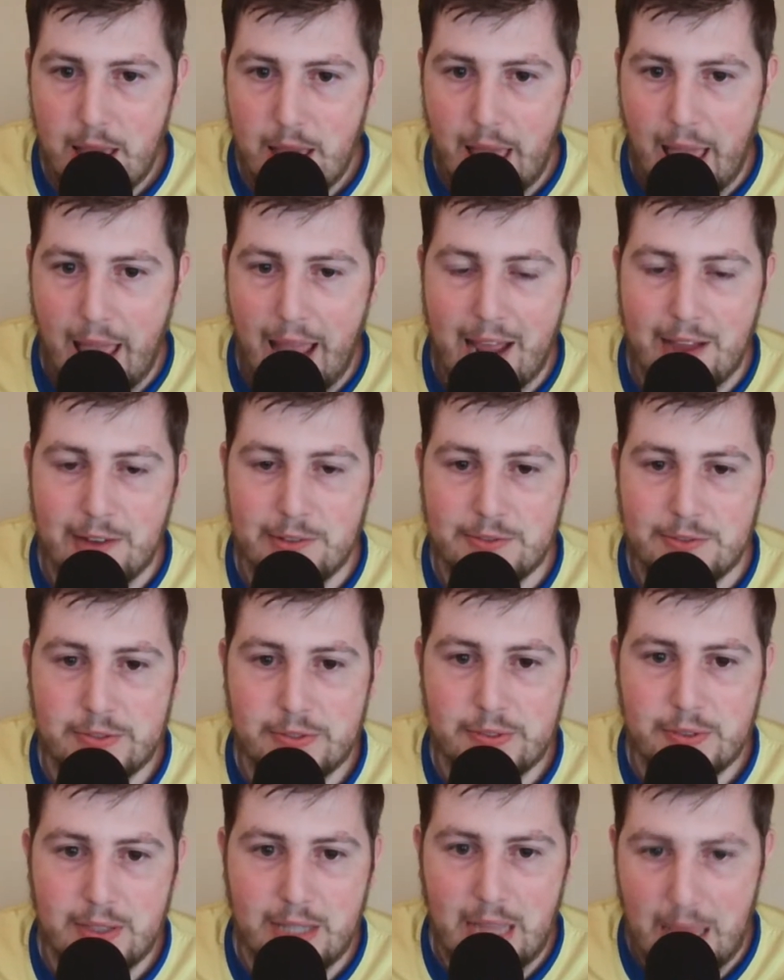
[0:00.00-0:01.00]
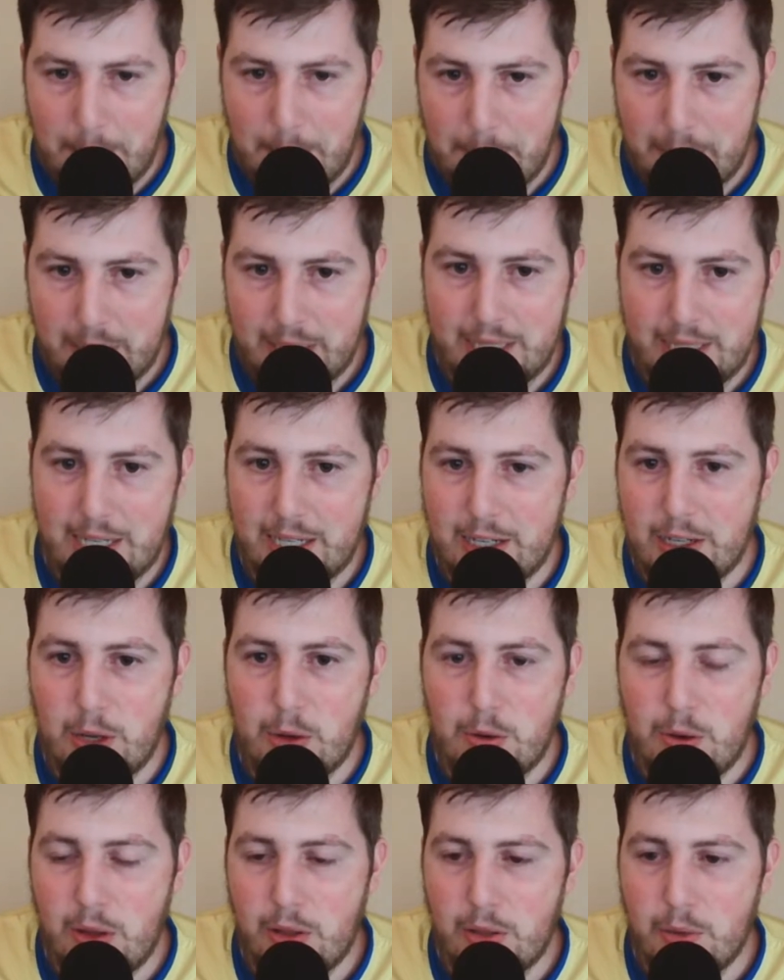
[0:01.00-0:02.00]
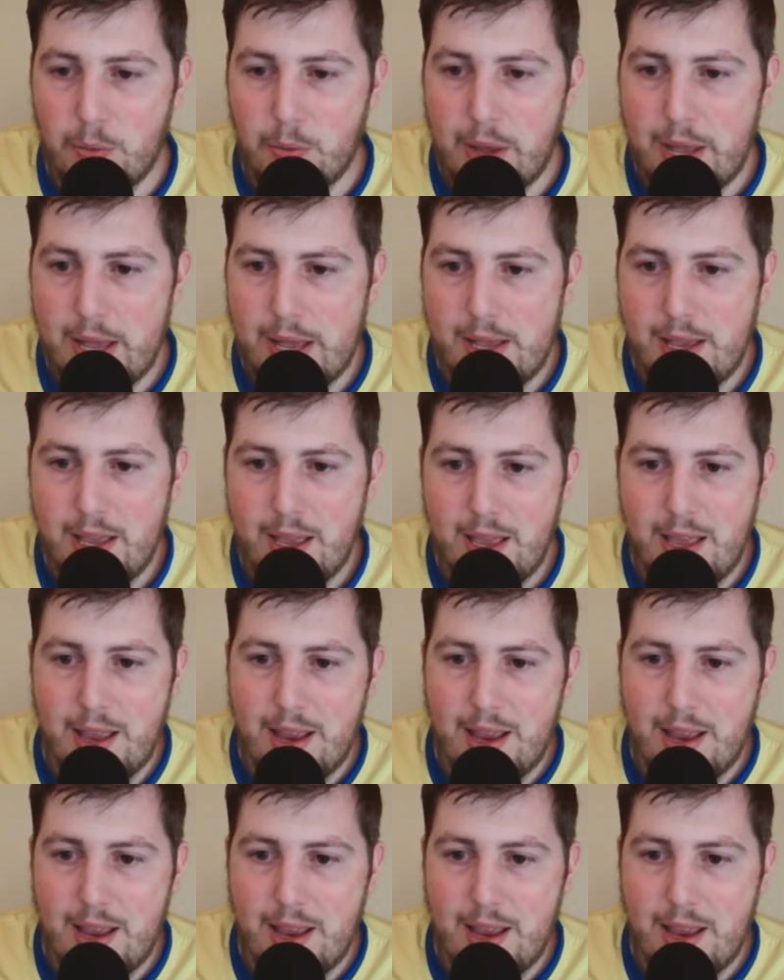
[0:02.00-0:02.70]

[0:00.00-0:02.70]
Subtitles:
have the ability to go all the way,